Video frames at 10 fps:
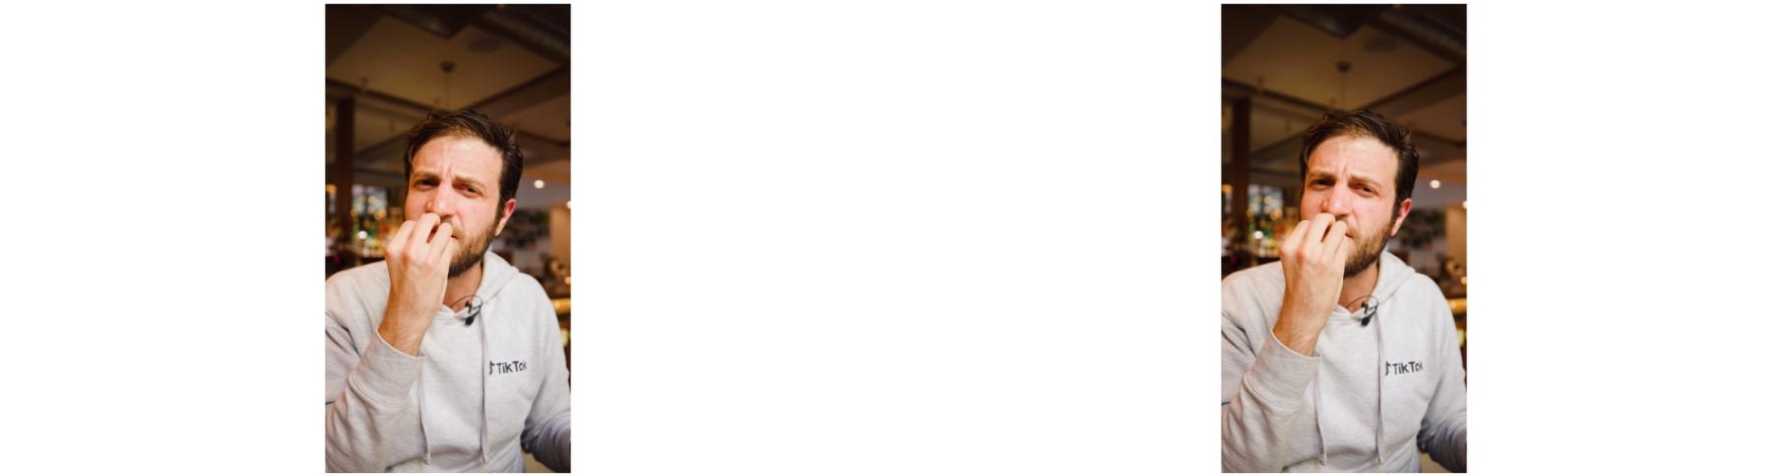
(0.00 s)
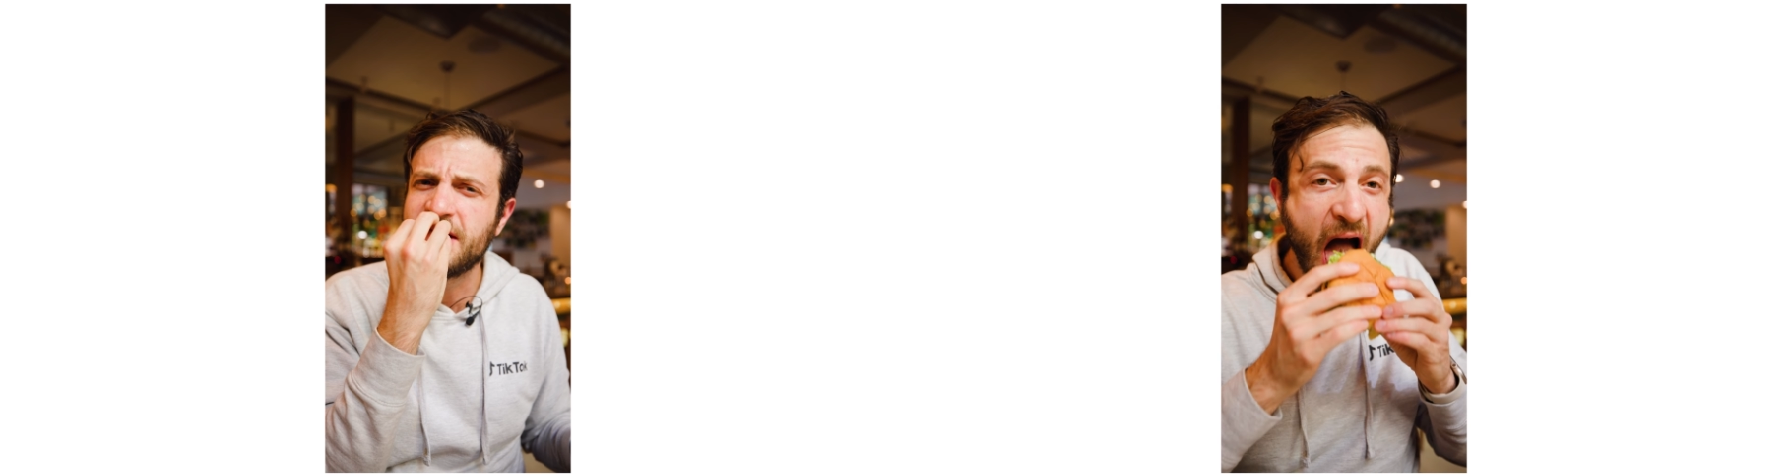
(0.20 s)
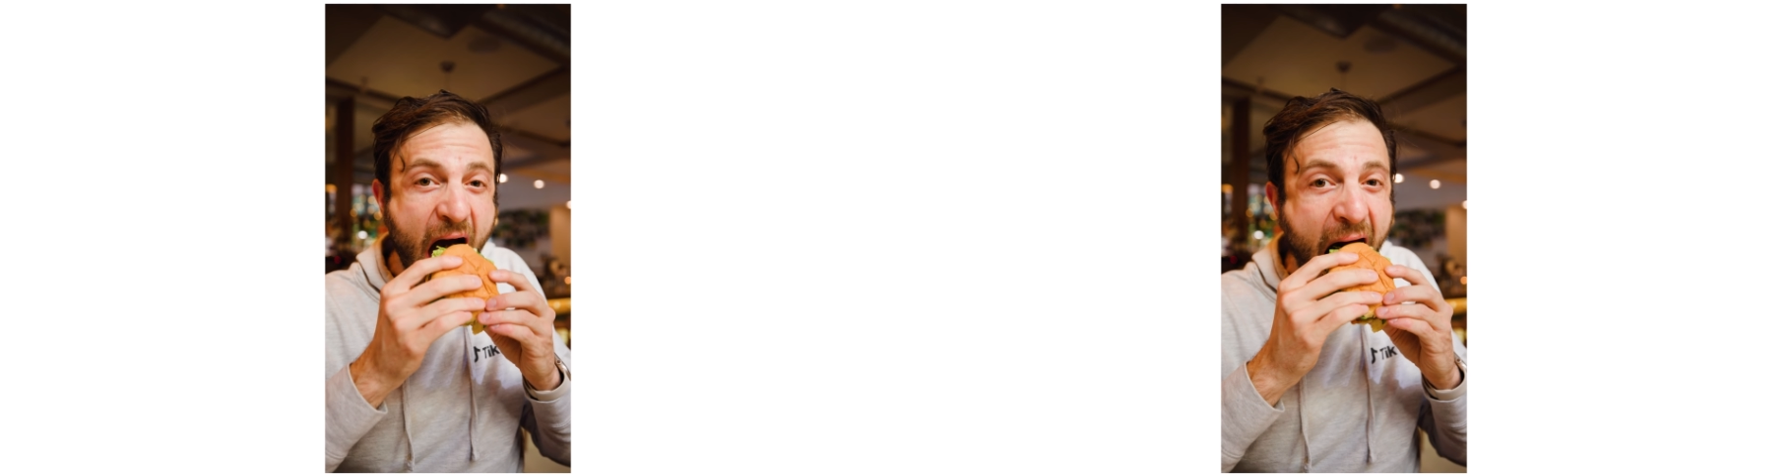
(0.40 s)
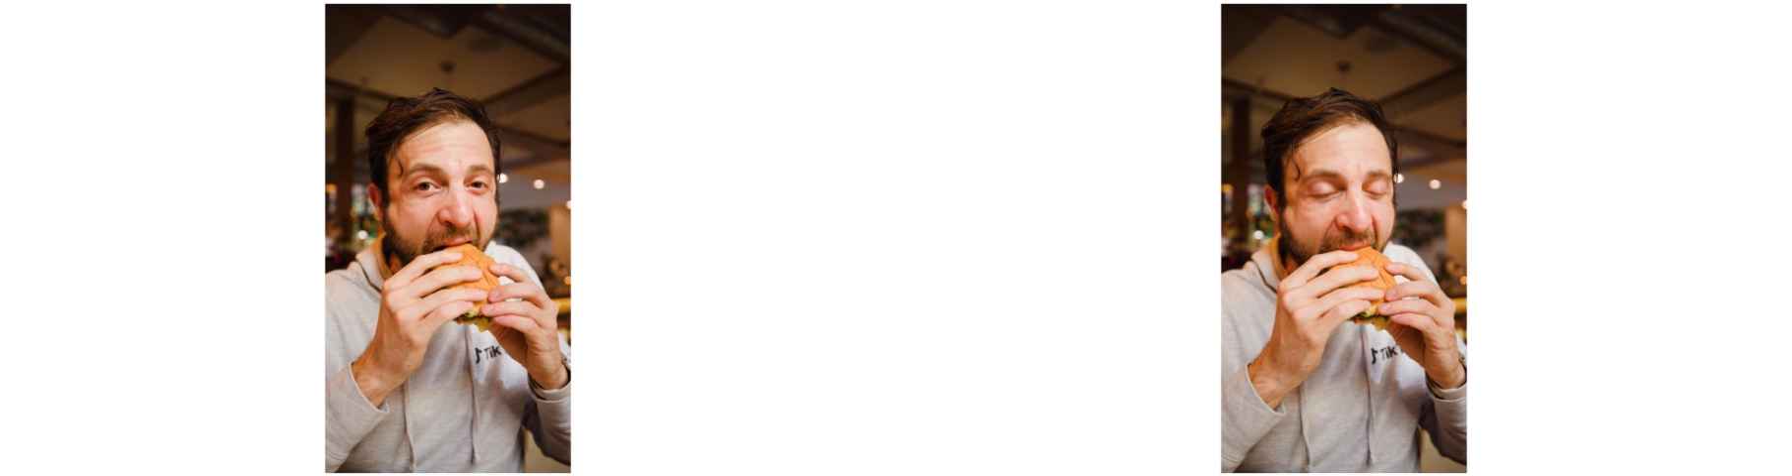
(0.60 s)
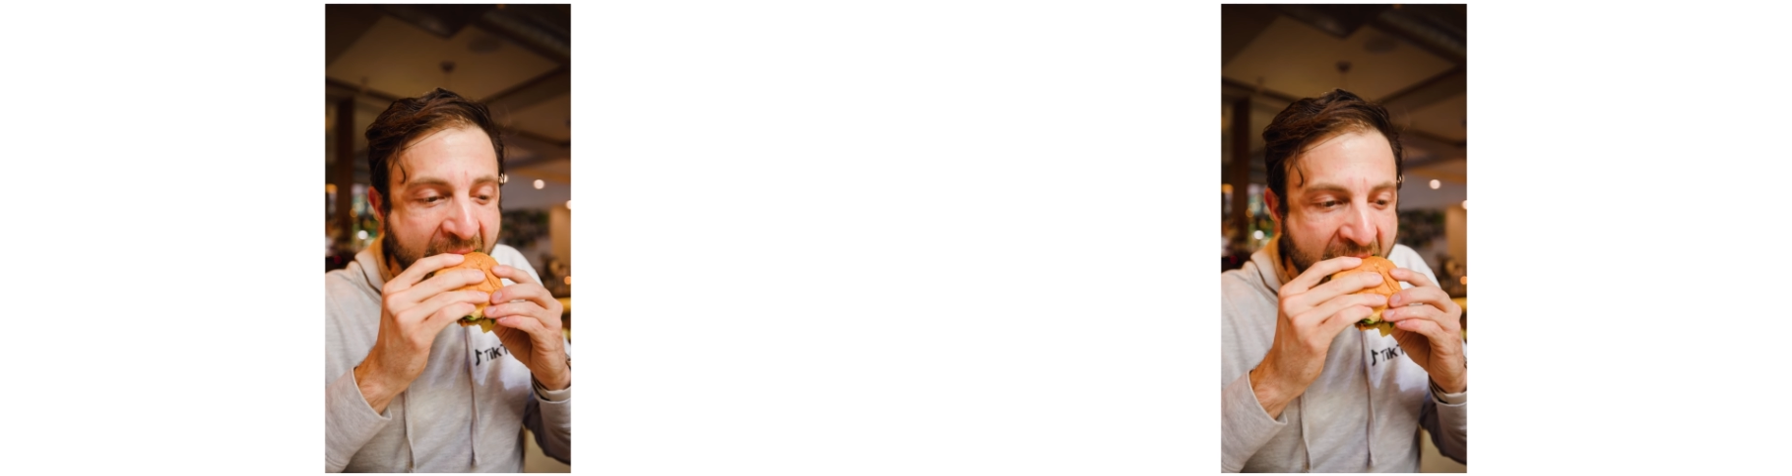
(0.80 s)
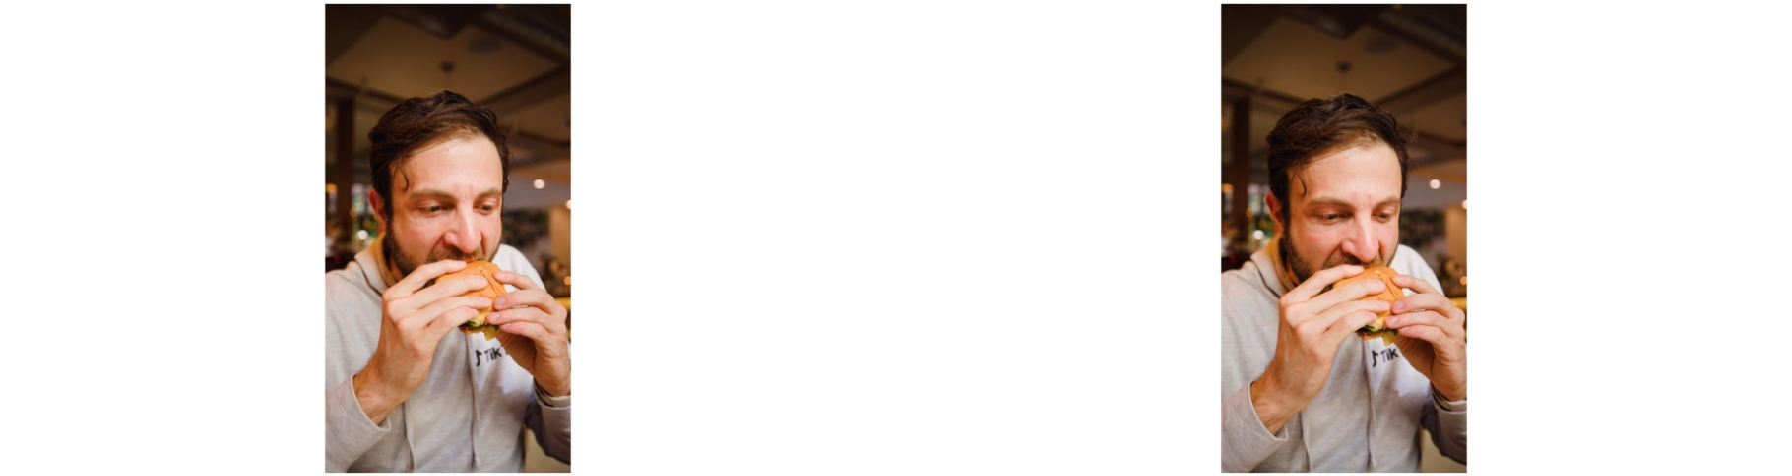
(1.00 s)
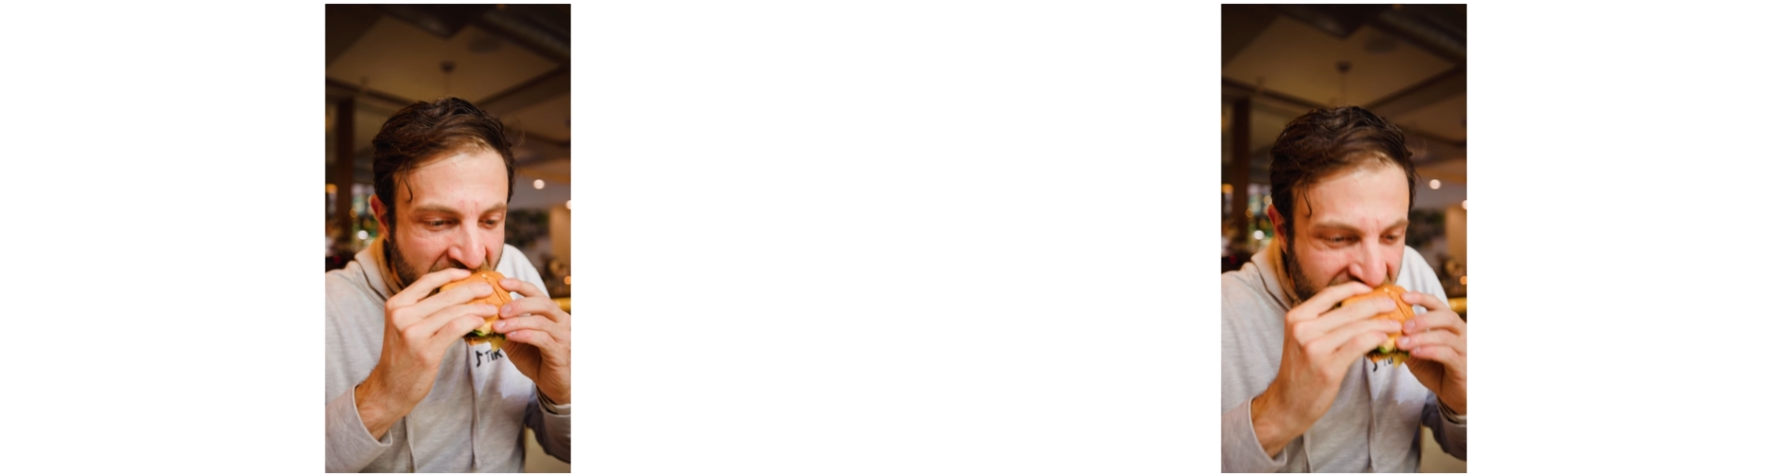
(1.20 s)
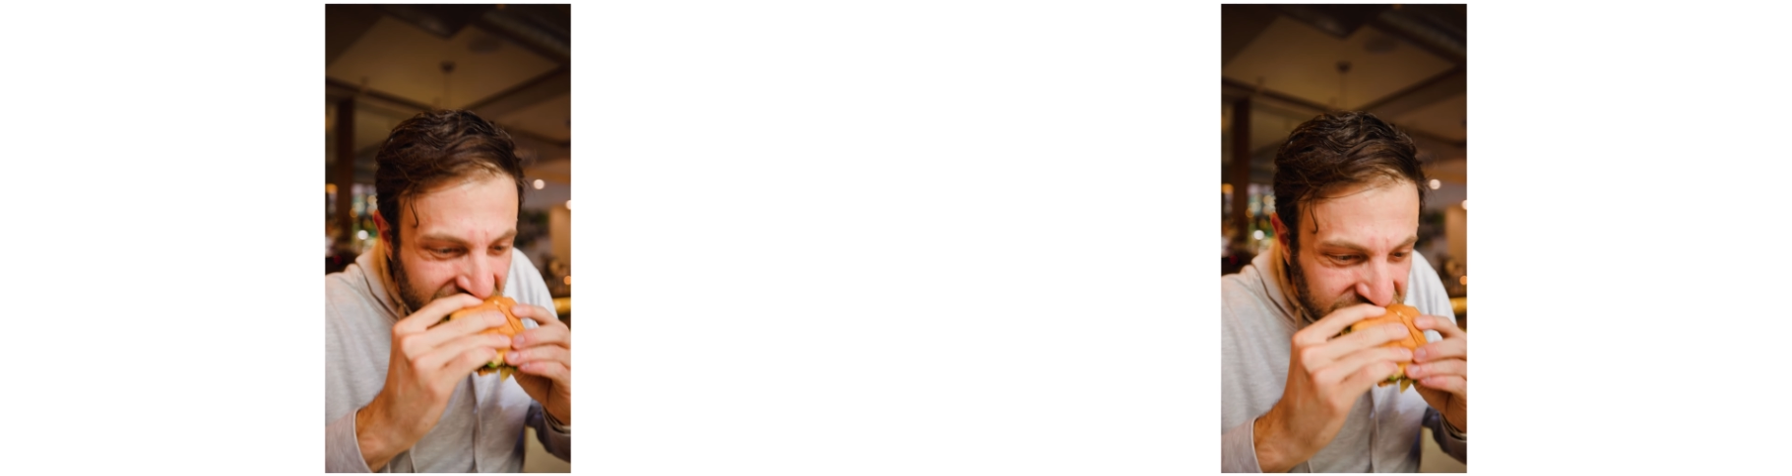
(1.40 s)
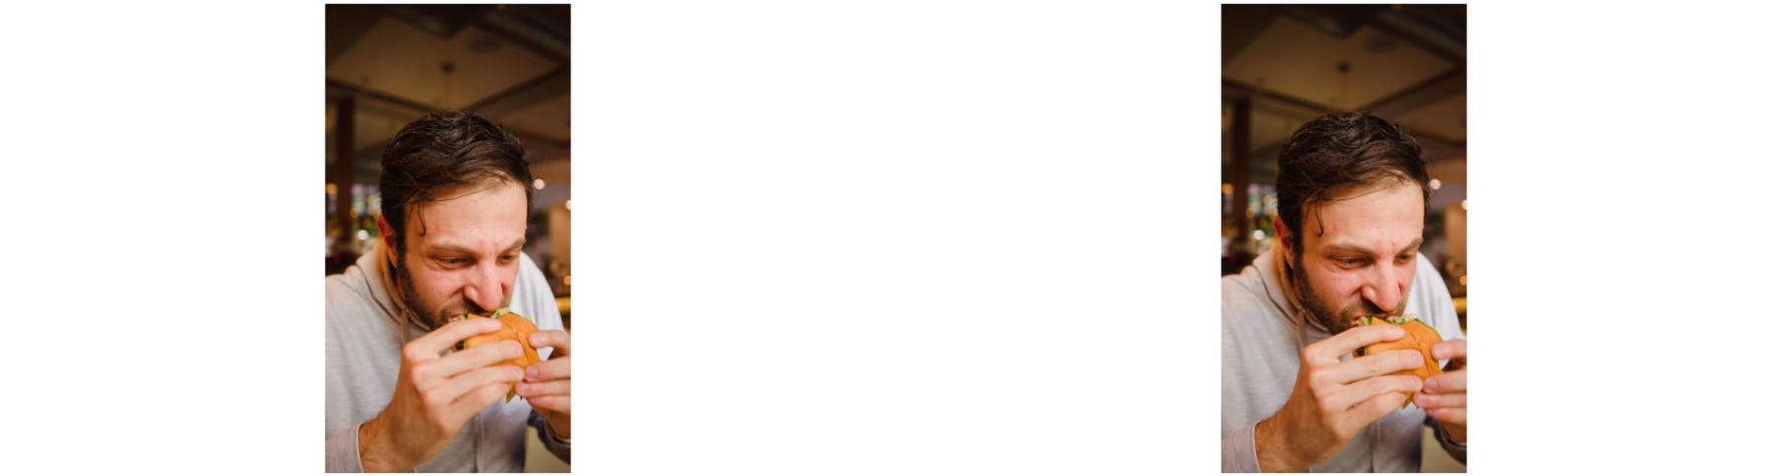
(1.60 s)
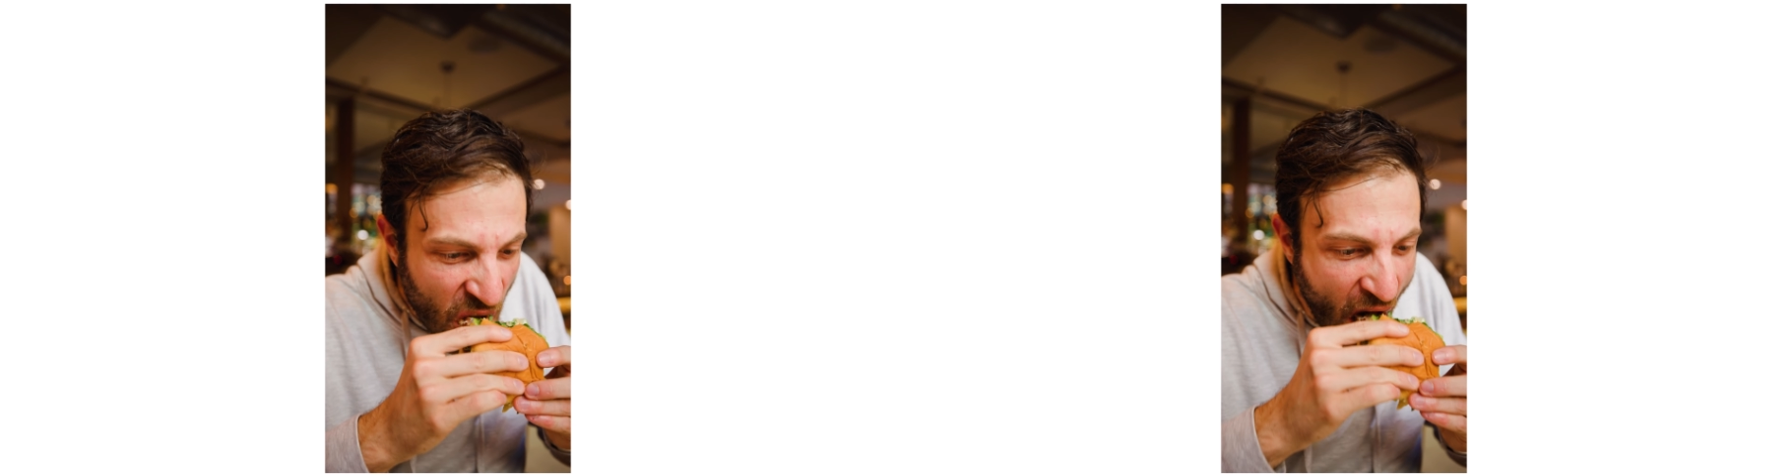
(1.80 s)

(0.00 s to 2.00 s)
in one mm,